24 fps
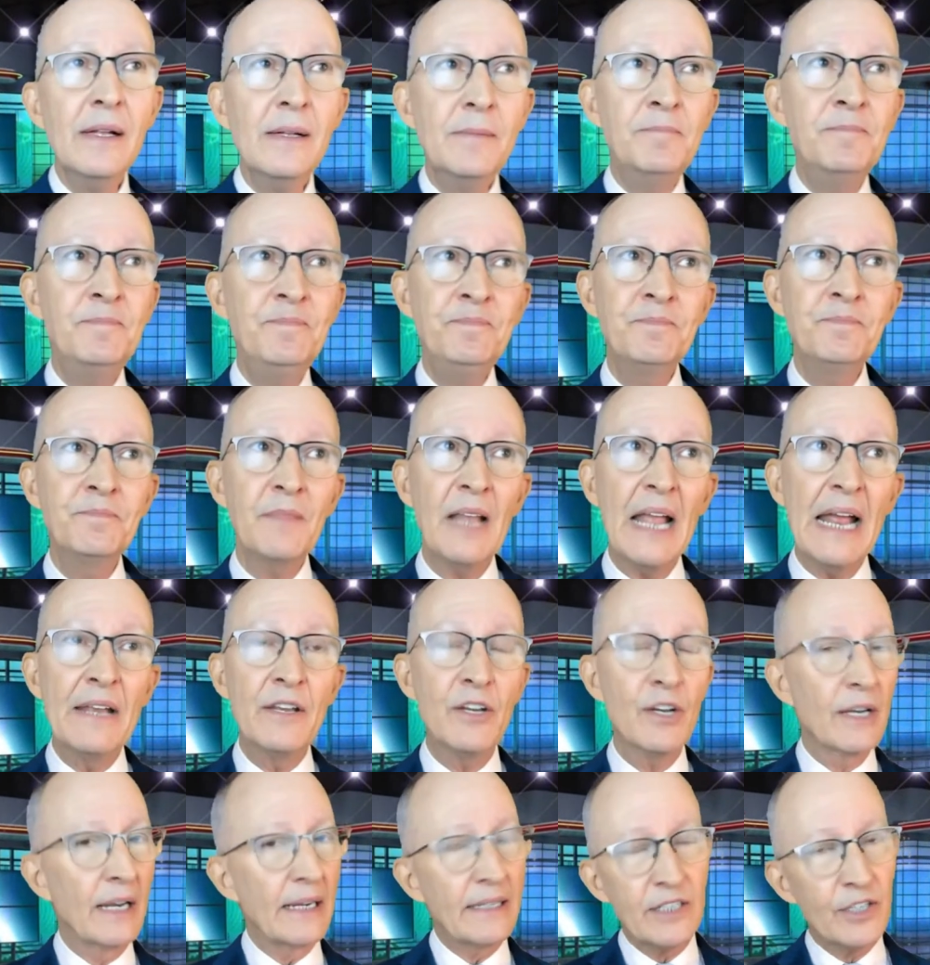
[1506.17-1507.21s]
and
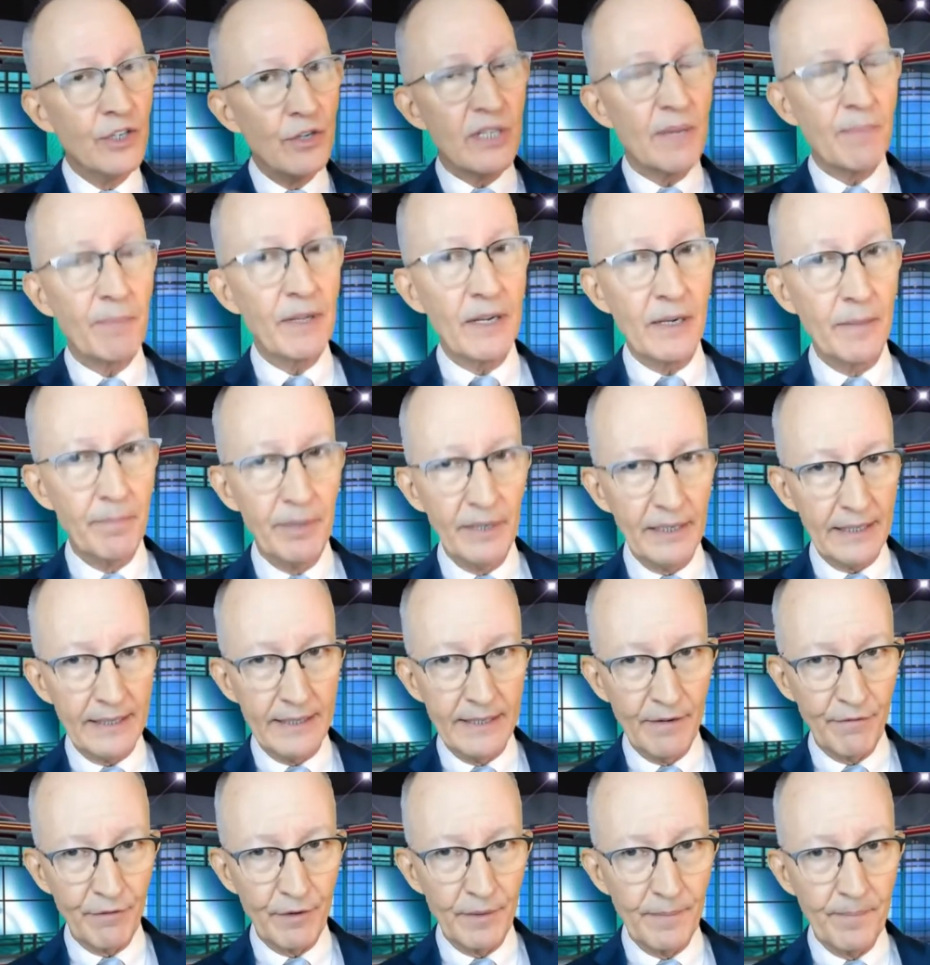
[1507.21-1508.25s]
you'd like to do something completely
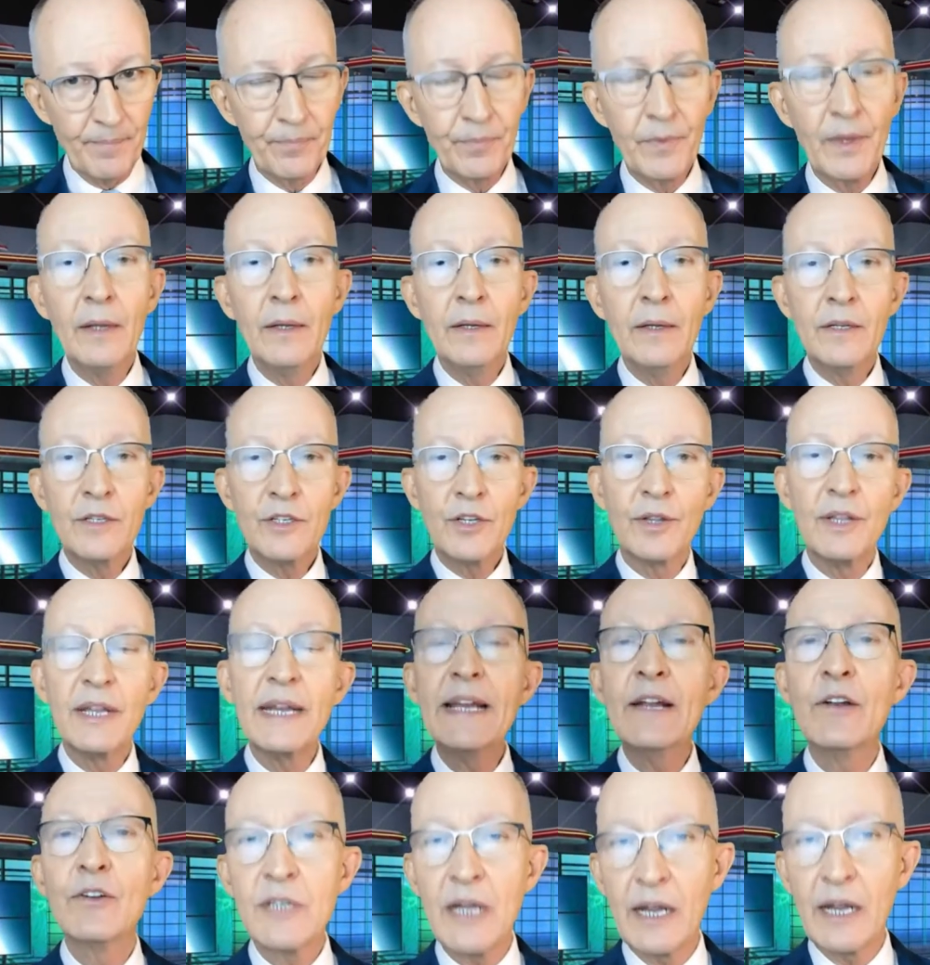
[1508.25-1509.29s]
different. So the,
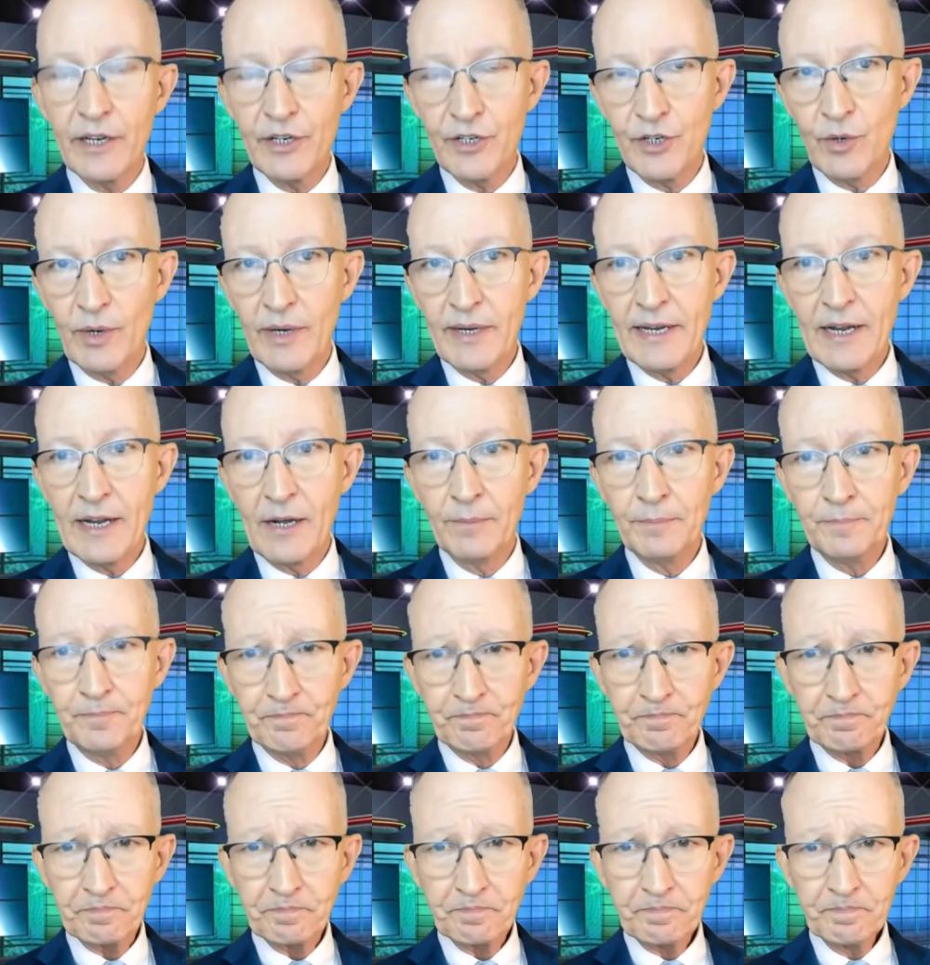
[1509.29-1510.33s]
here's how you do it. Now,
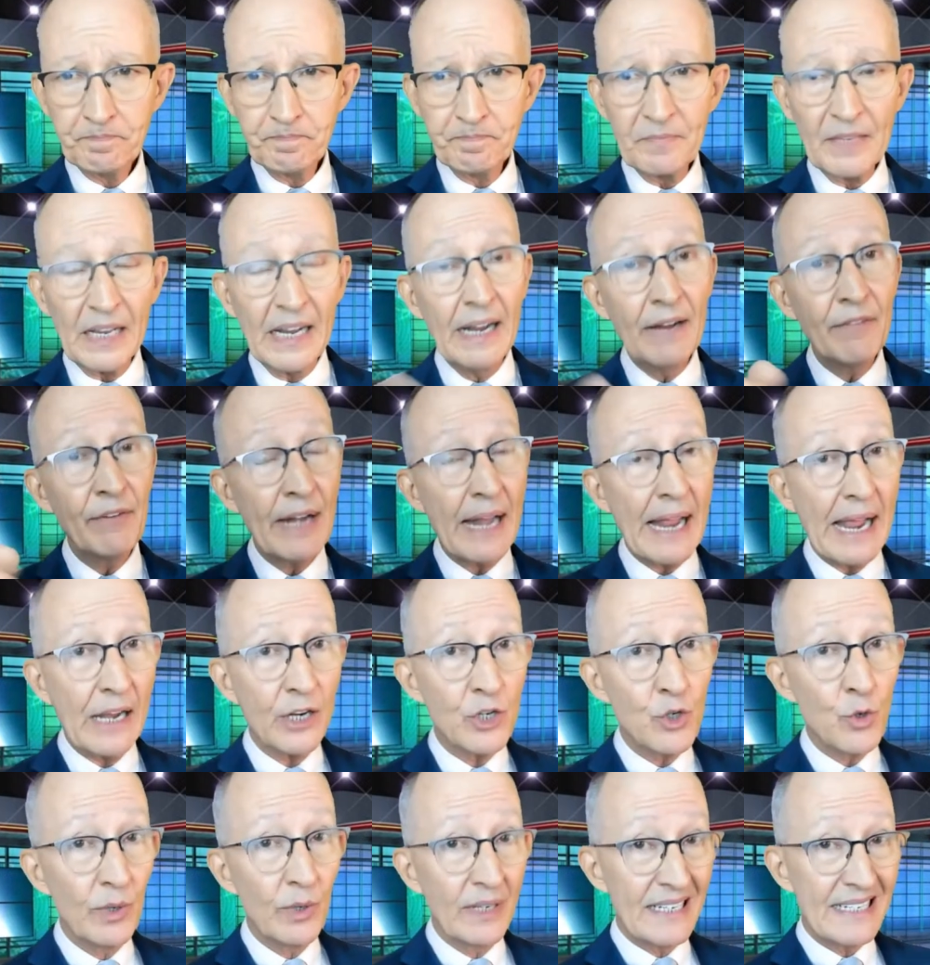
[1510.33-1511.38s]
I have an
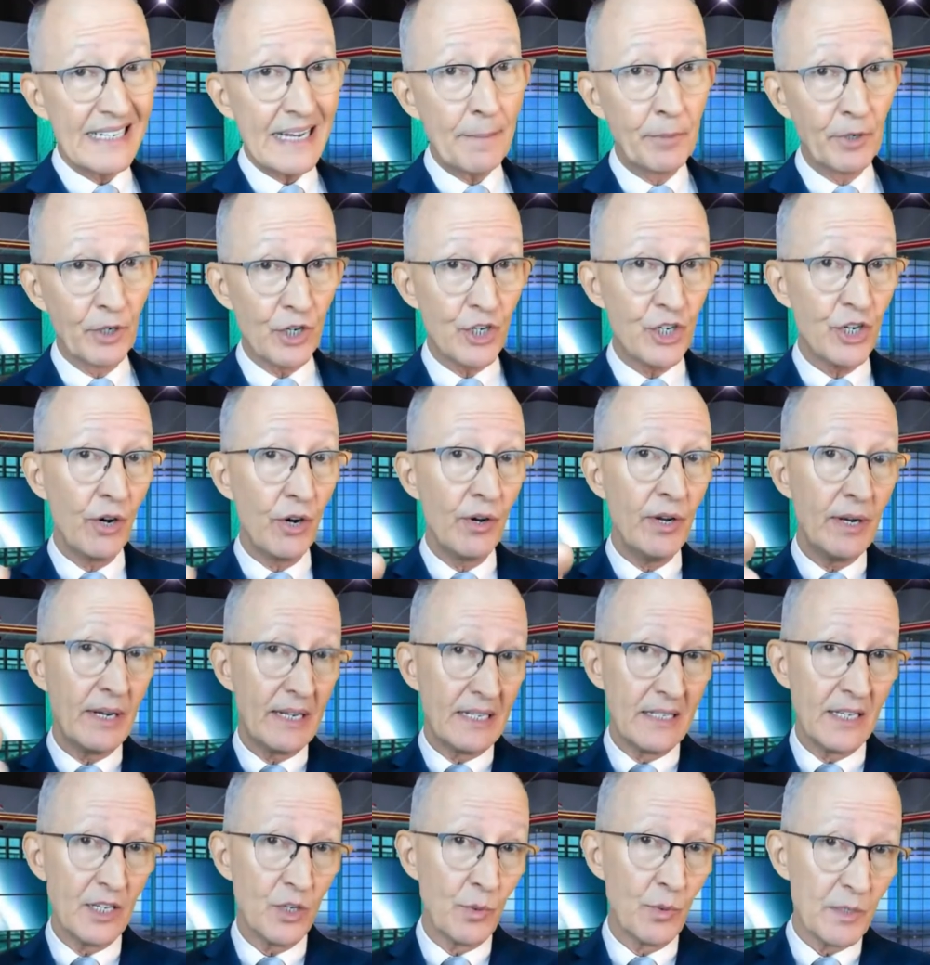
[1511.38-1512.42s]
actual example to show you because
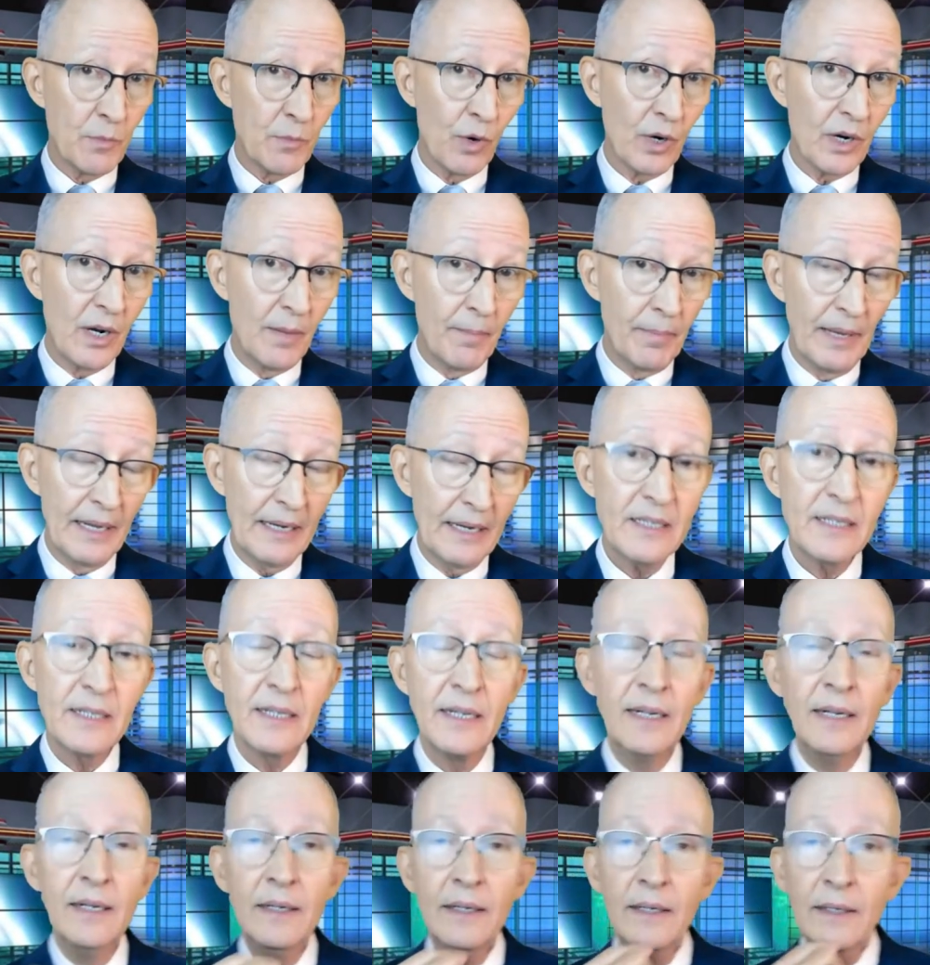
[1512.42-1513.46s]
this one's more complex.
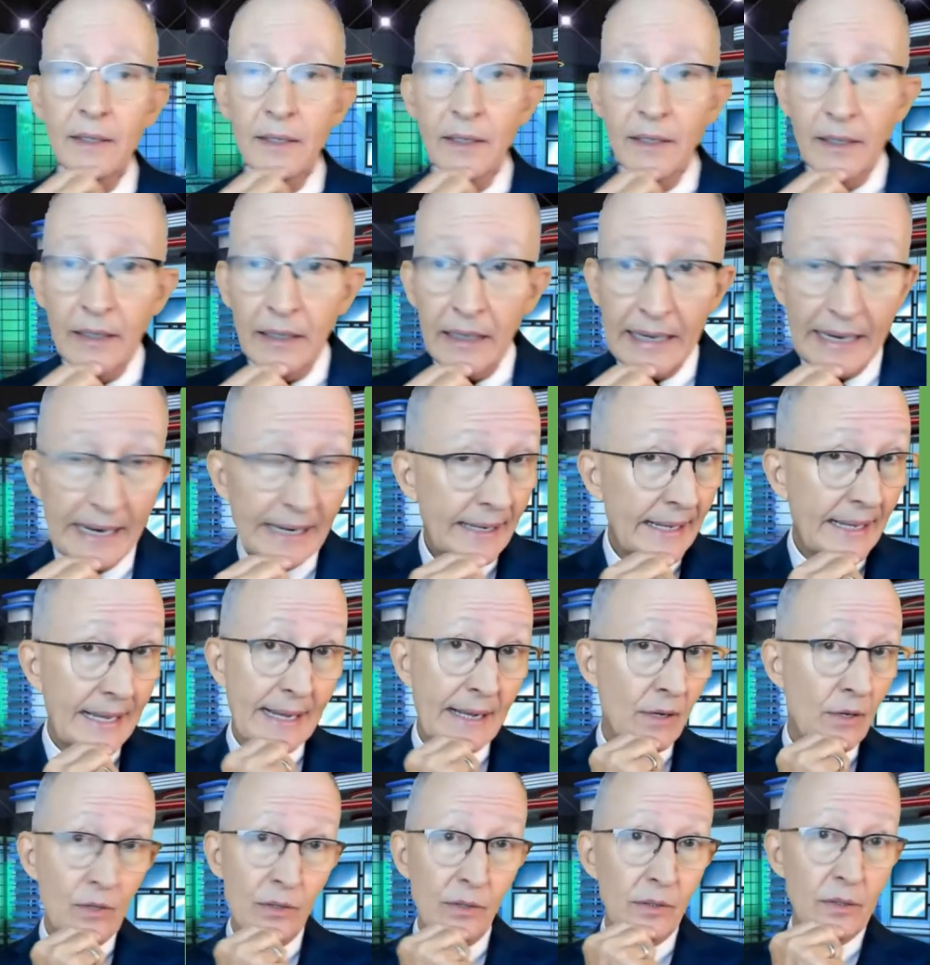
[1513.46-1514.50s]
I had a
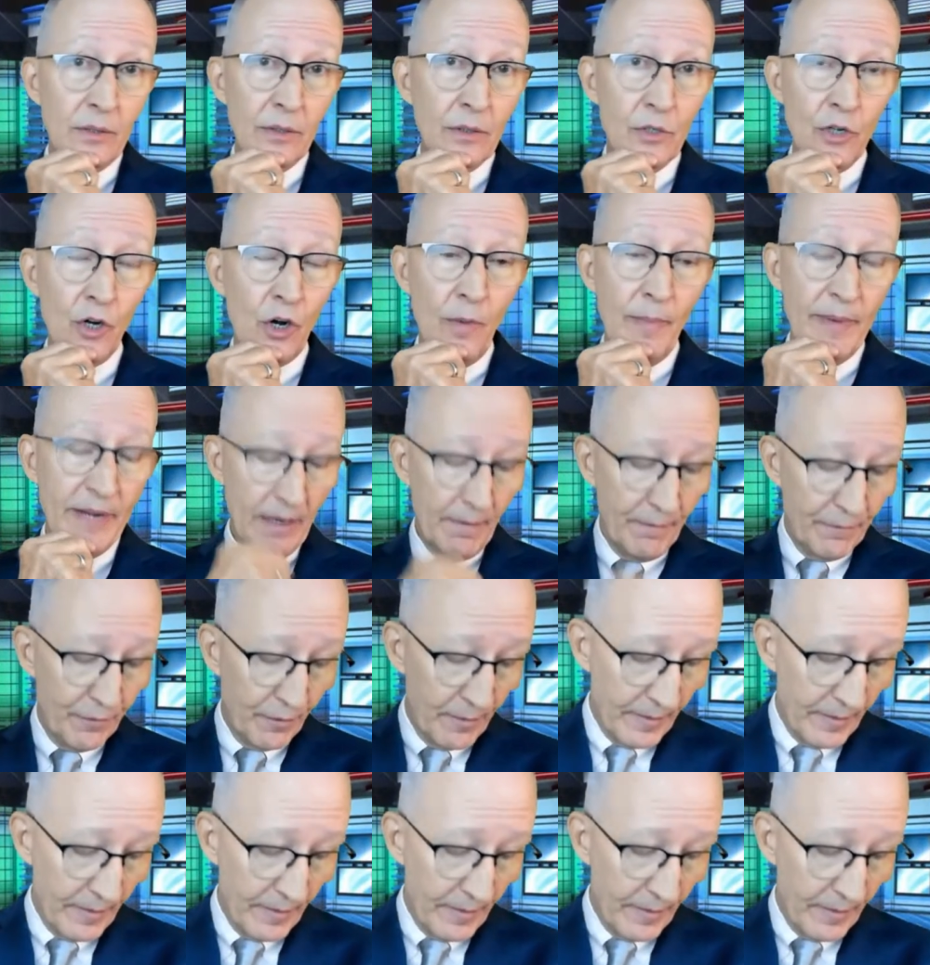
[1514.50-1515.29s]
gal call me up from